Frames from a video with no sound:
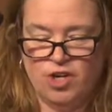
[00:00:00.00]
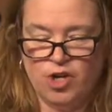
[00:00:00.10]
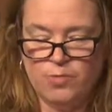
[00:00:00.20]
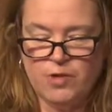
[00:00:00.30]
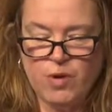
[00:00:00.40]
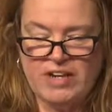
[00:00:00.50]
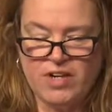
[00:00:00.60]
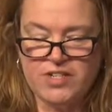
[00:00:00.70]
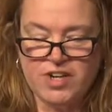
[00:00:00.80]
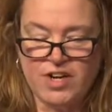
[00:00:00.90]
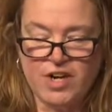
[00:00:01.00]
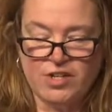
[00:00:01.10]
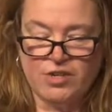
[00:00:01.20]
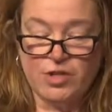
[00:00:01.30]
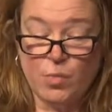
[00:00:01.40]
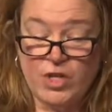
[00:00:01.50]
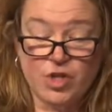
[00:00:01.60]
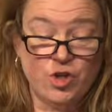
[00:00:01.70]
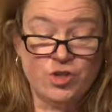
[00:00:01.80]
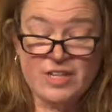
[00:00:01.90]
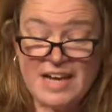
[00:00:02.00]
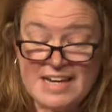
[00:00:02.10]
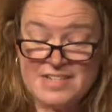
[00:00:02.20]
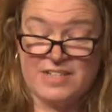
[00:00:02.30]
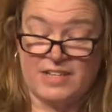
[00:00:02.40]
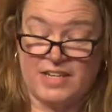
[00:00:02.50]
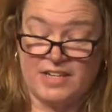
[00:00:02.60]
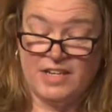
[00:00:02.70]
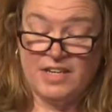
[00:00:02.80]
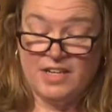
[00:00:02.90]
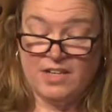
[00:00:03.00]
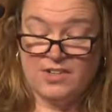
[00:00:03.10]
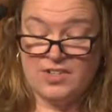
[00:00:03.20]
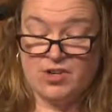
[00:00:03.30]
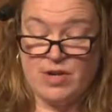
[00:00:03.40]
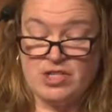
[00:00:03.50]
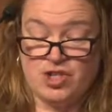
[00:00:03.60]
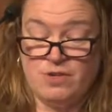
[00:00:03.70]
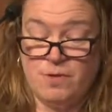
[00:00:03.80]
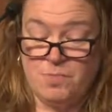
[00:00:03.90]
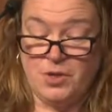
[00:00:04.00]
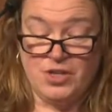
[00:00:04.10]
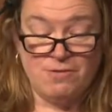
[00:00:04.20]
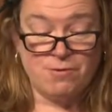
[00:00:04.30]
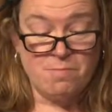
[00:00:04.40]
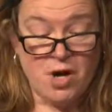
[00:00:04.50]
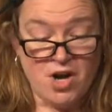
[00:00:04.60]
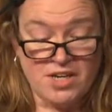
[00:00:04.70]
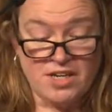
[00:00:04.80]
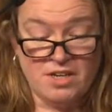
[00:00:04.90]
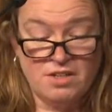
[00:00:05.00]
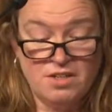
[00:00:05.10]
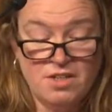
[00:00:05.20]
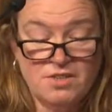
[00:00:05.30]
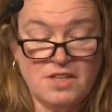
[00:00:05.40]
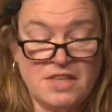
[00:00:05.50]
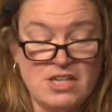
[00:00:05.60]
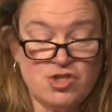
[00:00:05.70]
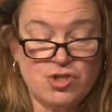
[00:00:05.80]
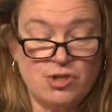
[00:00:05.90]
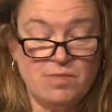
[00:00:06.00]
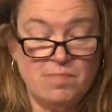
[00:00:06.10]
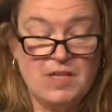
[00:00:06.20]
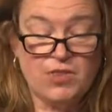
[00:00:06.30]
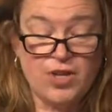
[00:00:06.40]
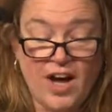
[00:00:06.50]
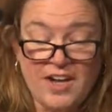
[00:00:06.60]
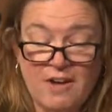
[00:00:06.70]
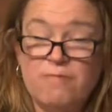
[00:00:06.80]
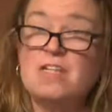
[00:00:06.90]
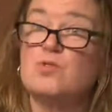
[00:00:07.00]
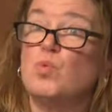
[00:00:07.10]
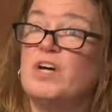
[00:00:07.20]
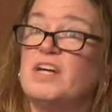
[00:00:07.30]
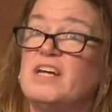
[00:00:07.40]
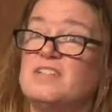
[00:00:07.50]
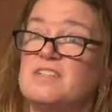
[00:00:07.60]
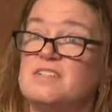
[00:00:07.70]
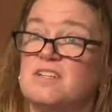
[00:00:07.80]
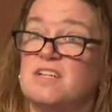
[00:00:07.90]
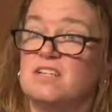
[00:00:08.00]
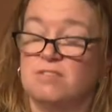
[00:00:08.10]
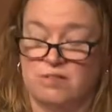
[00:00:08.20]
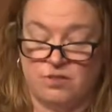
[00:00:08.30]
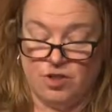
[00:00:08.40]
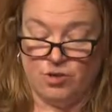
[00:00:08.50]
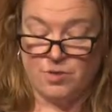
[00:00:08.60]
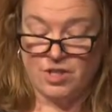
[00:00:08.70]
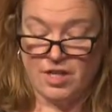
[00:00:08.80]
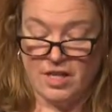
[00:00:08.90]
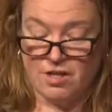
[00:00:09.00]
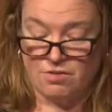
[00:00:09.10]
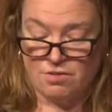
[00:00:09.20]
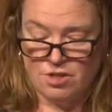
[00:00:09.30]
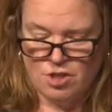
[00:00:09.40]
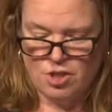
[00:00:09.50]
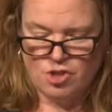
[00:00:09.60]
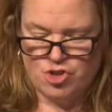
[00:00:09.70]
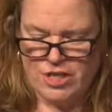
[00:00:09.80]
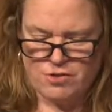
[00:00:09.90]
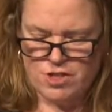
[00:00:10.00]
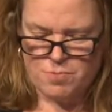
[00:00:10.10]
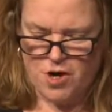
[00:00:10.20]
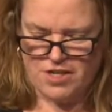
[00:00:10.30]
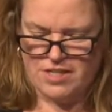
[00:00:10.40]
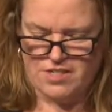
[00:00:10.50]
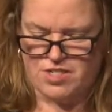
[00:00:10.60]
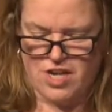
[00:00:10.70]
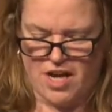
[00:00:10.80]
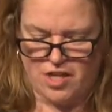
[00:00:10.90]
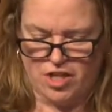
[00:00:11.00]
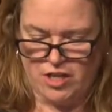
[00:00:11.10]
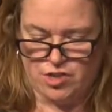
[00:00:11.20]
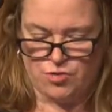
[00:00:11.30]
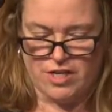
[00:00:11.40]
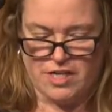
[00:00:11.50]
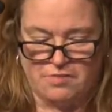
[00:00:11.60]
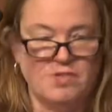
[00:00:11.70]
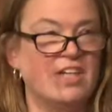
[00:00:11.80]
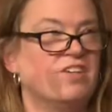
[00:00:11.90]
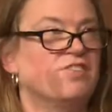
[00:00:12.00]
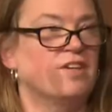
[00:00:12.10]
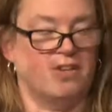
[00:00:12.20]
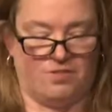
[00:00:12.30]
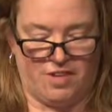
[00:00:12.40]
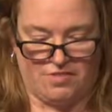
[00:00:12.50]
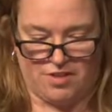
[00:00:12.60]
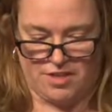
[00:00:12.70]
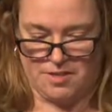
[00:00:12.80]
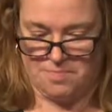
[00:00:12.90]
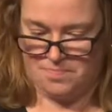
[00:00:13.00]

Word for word: Erdman went on to argue that one couldn't isolate consideration of a building from parking that they should be thought of as one entity. Erdman again. Generous parking is not a luxury, it is a necessity.